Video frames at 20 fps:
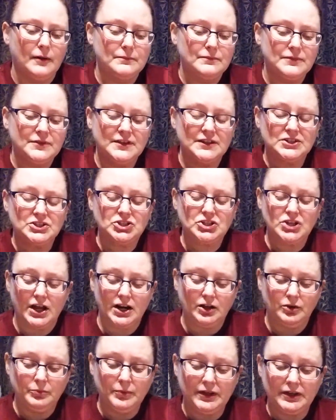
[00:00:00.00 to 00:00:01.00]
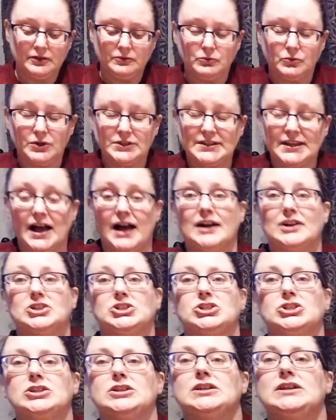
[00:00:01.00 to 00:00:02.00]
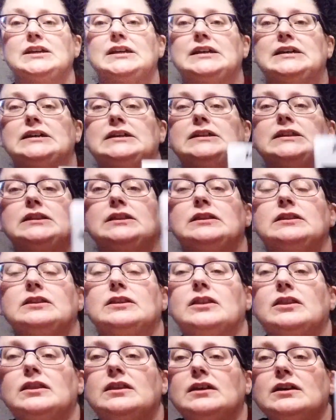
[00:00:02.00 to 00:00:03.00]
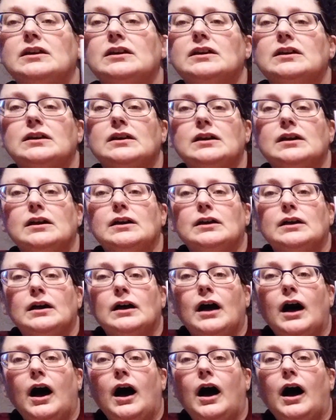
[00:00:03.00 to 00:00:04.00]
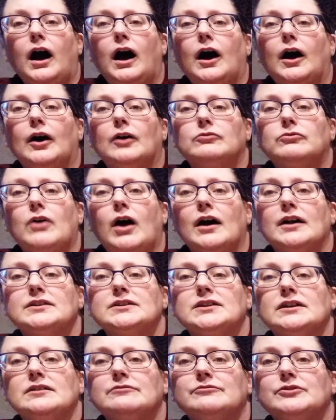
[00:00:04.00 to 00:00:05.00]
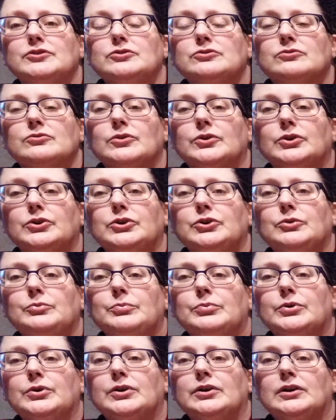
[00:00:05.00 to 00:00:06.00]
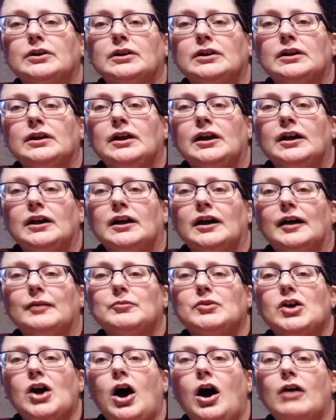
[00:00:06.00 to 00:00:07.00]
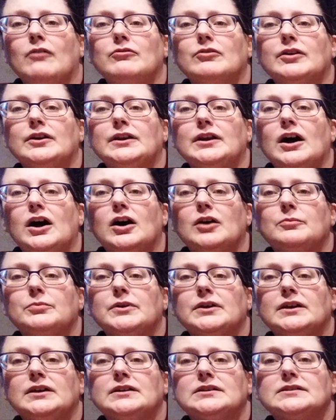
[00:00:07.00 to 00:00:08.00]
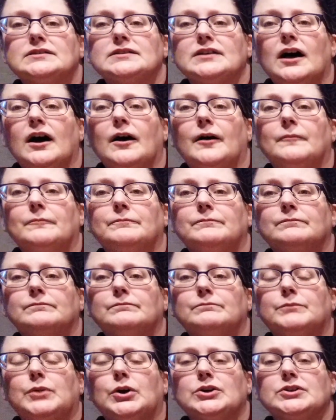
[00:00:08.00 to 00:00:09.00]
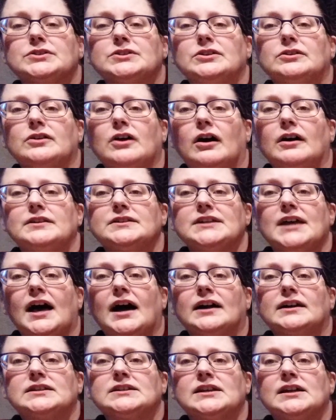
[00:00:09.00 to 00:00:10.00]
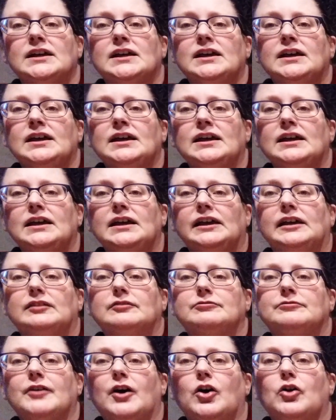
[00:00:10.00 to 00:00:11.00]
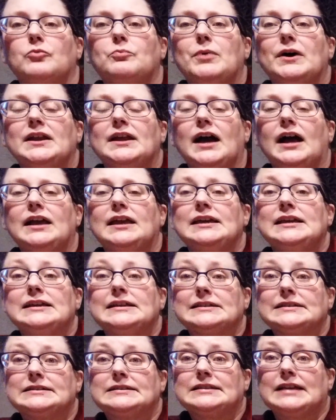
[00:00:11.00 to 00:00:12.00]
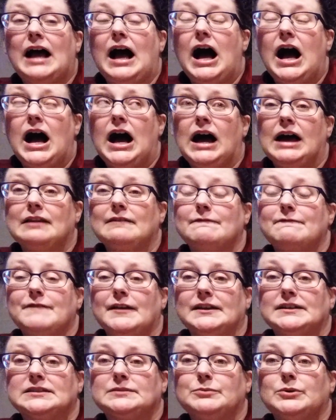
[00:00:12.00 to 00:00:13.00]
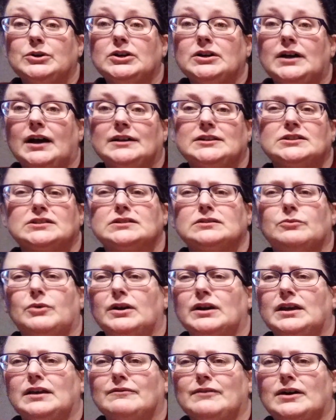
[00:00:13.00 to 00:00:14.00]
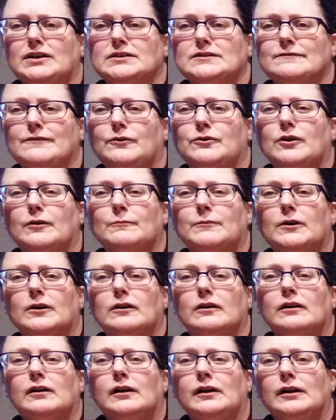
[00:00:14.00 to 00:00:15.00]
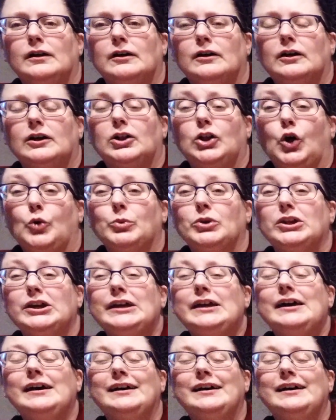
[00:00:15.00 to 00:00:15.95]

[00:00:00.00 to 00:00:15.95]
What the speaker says: This gentleman was actually in the Rendezvous group. I'm covering up his personal contact info, but he is on Facebook. I just didn't want to give out his phone number globally.